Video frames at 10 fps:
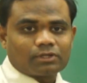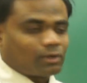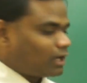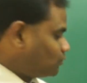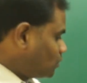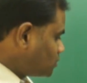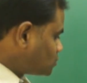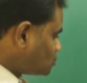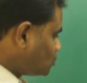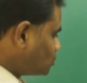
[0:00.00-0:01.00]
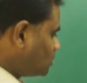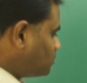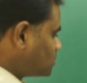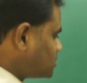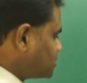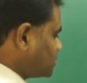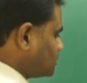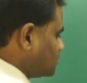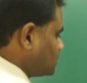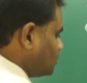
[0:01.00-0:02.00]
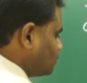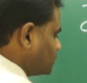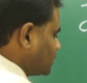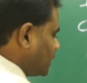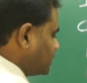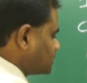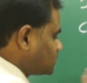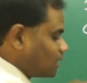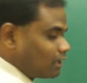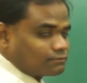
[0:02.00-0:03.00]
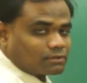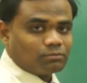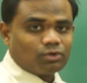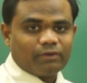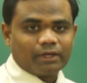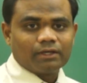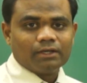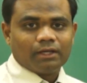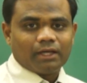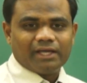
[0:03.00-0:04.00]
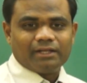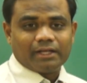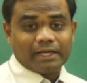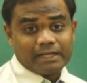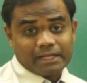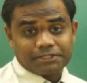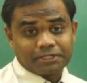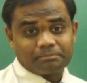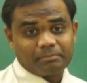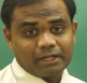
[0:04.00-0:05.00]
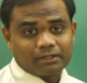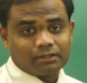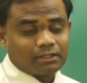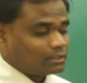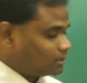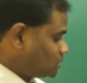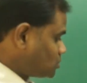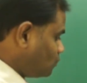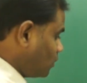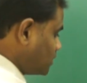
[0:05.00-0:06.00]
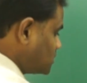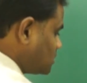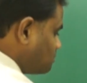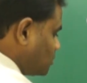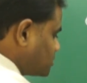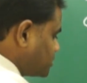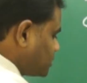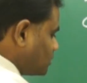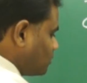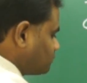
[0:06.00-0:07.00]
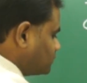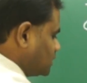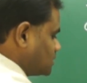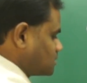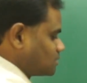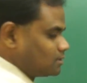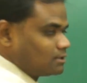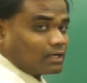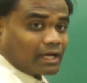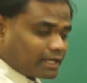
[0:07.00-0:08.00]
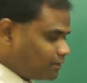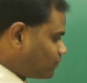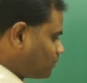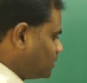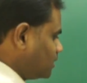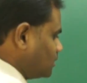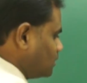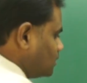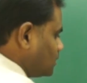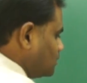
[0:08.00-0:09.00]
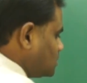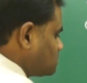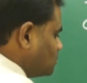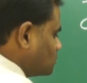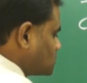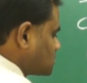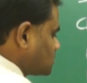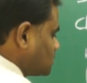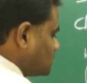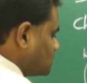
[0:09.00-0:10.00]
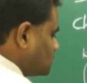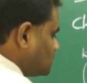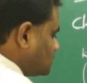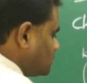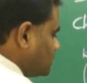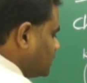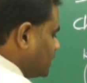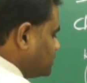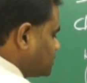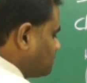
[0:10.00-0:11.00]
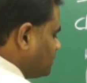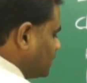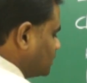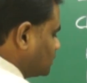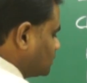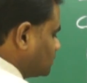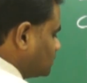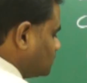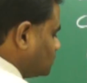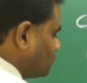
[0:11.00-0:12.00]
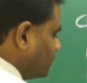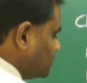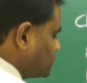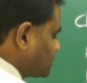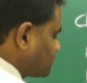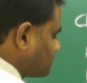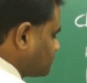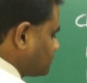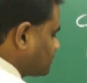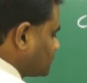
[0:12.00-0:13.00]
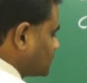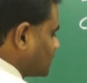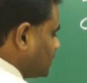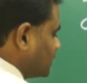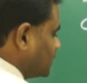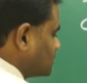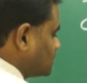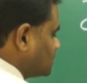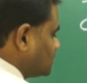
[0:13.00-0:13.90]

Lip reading: Now I wanted to know the position of the knight after moving in an L shape manner. So what is the position of this? Again, from here, this moves in L shape manner, through which I get